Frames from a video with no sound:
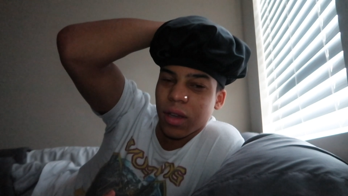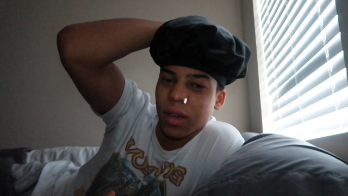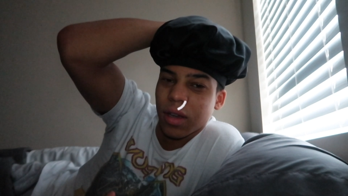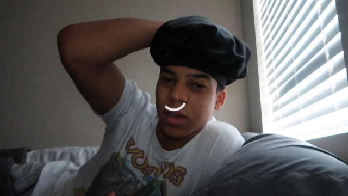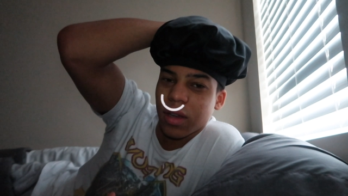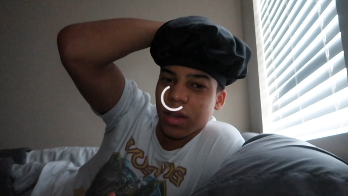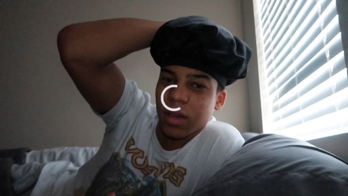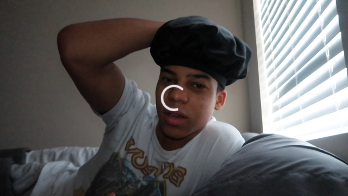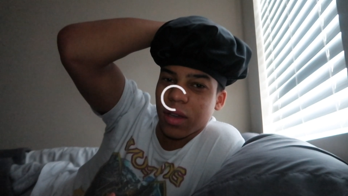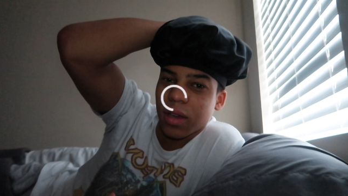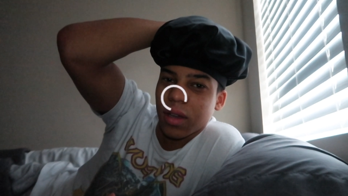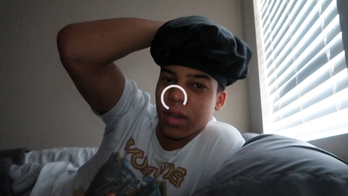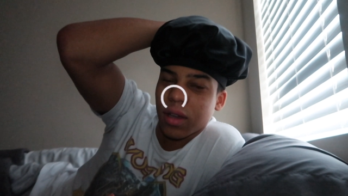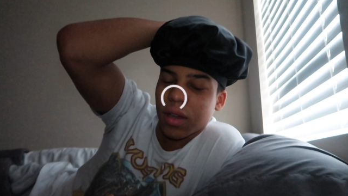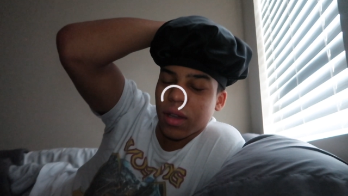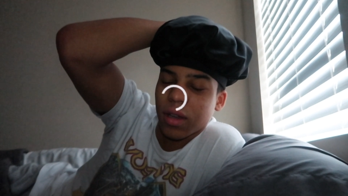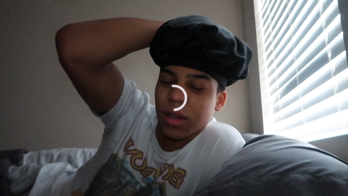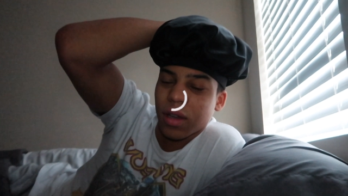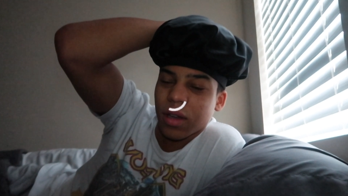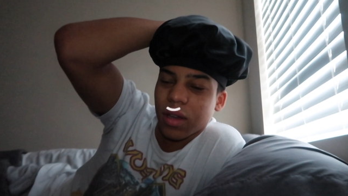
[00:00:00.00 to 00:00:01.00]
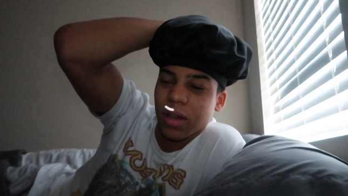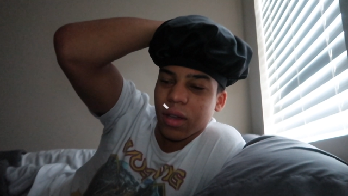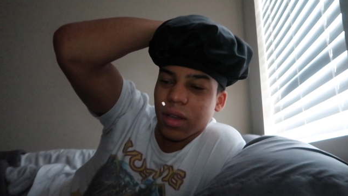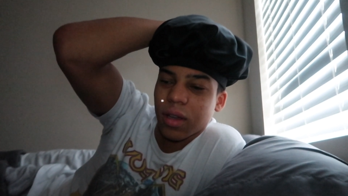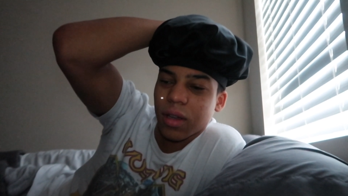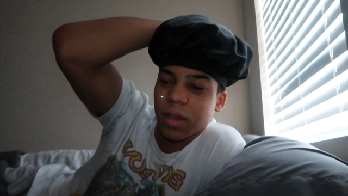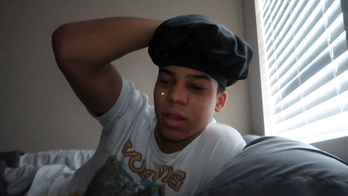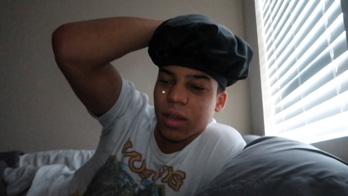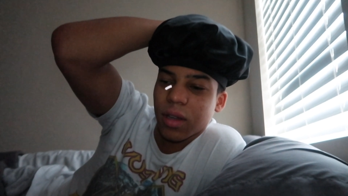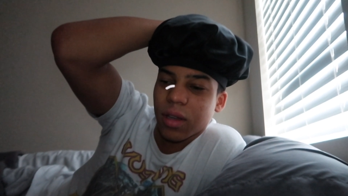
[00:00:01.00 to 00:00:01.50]

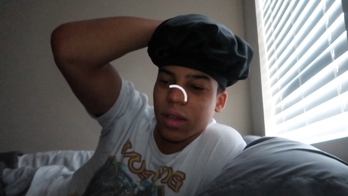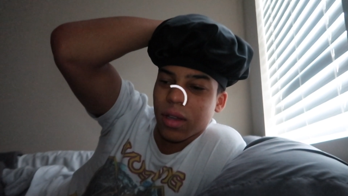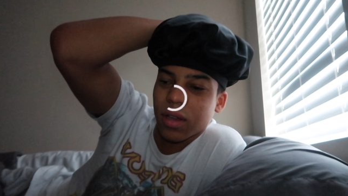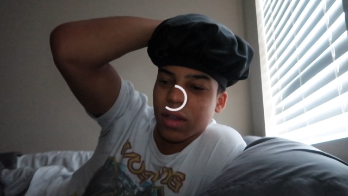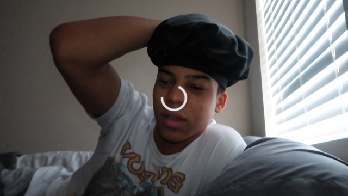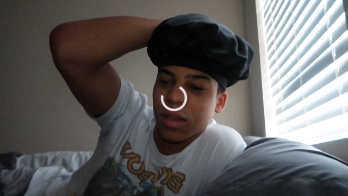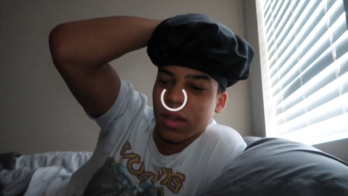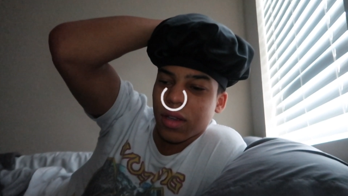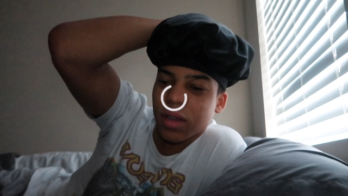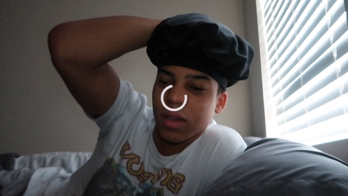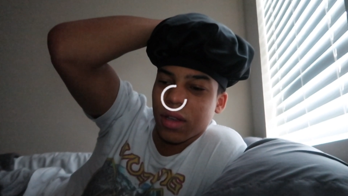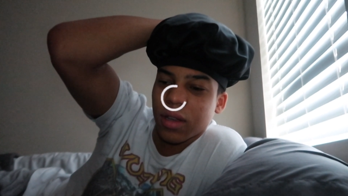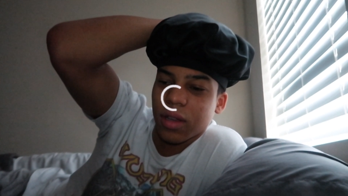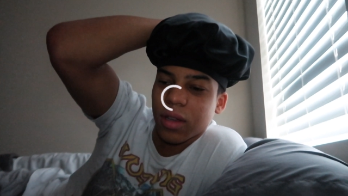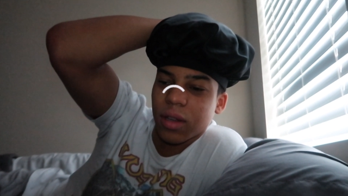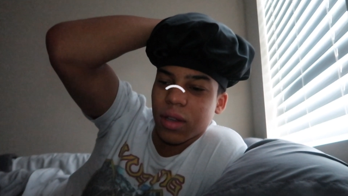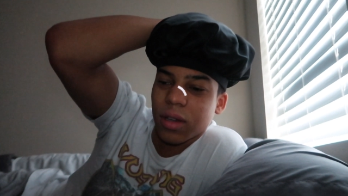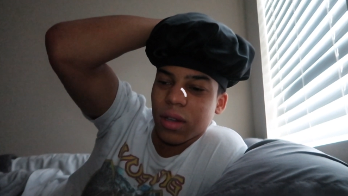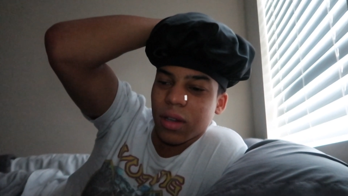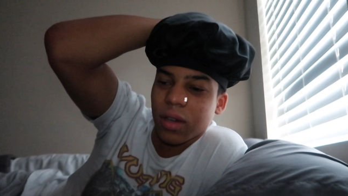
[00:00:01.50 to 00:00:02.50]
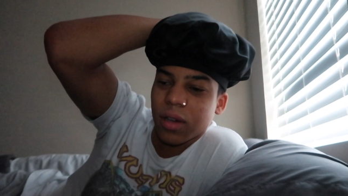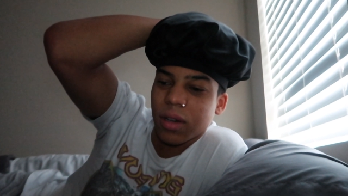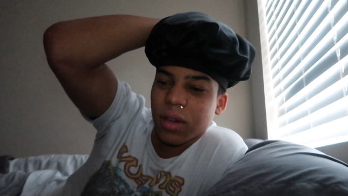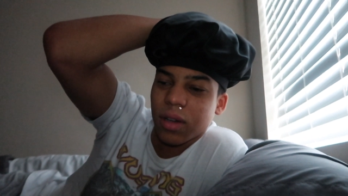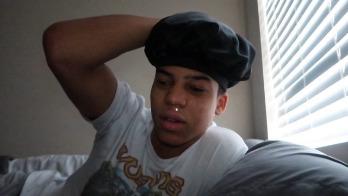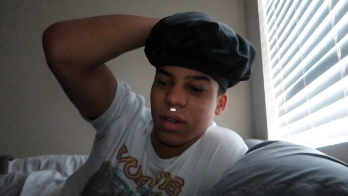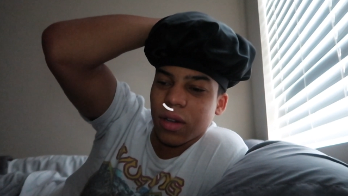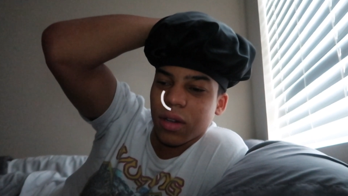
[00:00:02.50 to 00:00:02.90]
(silence)